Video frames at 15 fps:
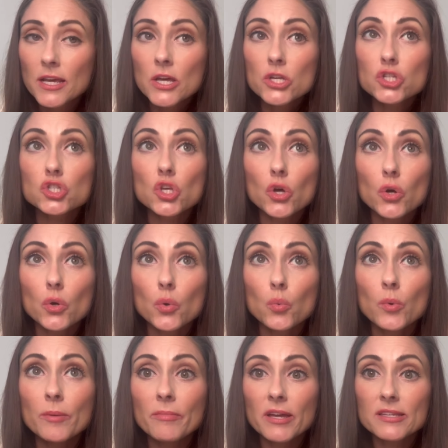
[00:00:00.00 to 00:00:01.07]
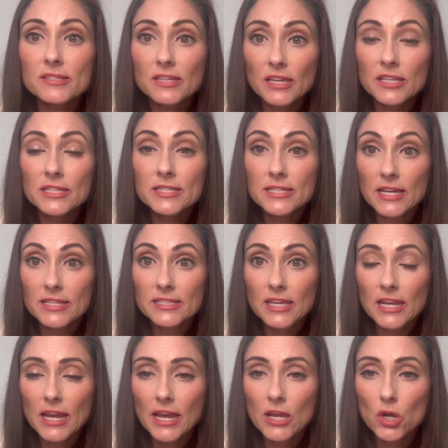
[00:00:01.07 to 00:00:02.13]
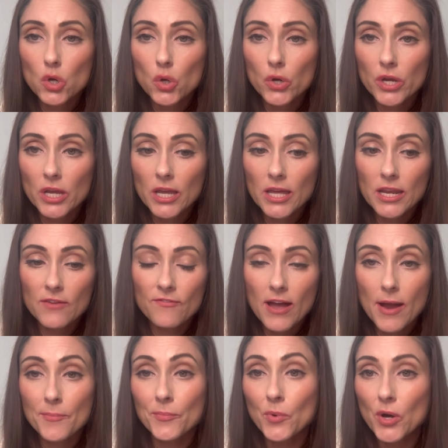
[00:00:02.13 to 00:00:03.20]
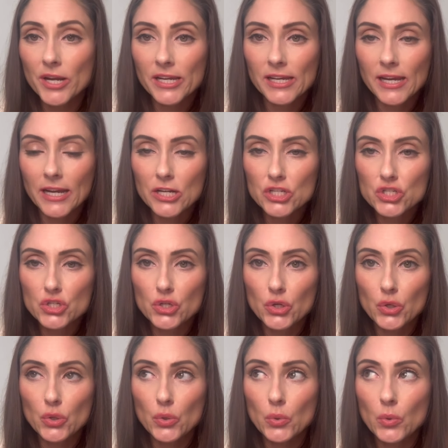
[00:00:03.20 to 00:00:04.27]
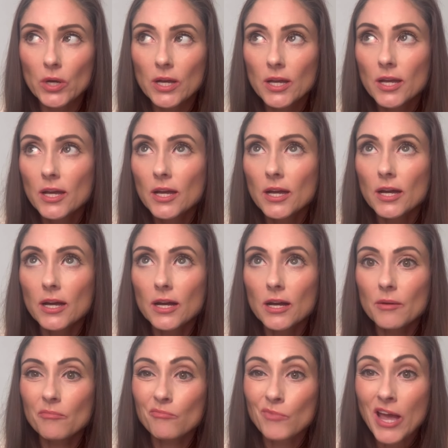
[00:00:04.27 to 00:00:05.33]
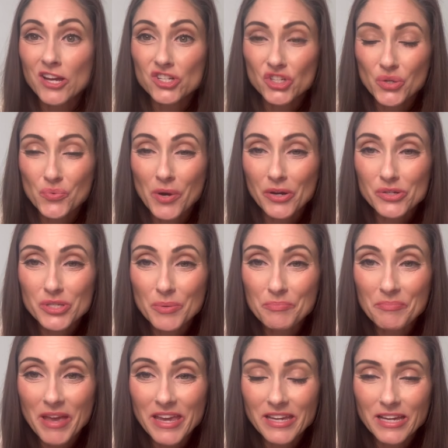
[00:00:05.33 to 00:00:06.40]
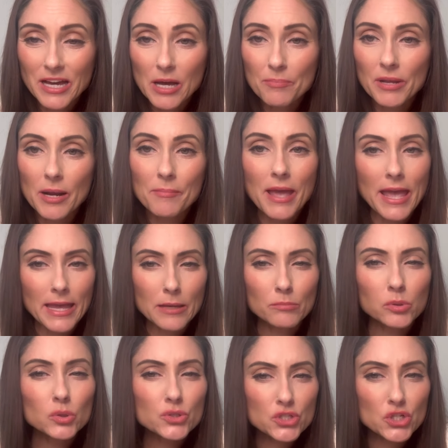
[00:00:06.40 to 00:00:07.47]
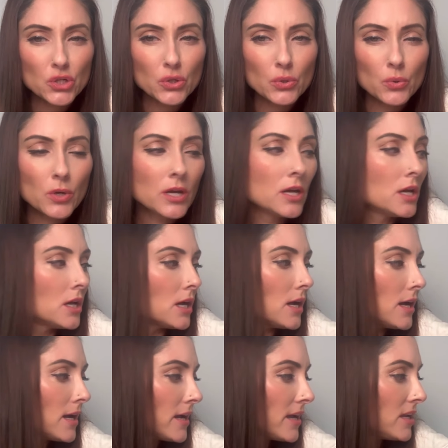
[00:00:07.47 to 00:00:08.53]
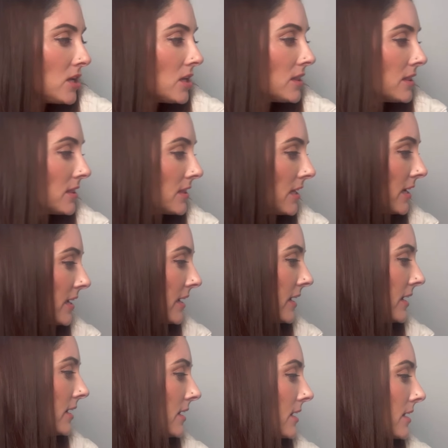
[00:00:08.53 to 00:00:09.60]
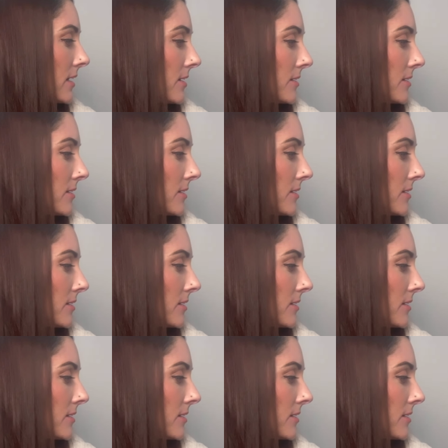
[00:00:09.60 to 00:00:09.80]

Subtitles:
So when my skin does get angry and if I'm wanting to actually wear some makeup and I'm able to, I like,